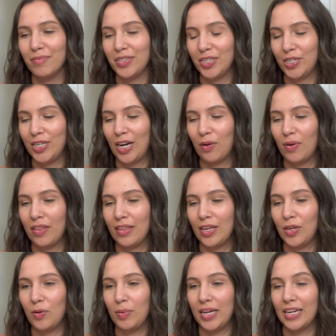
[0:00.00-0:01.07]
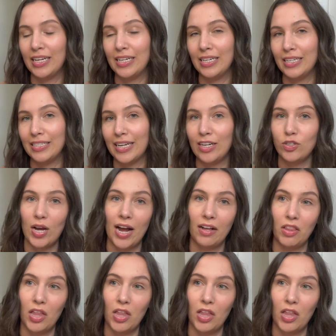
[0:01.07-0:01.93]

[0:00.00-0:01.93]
to share with you, because I track a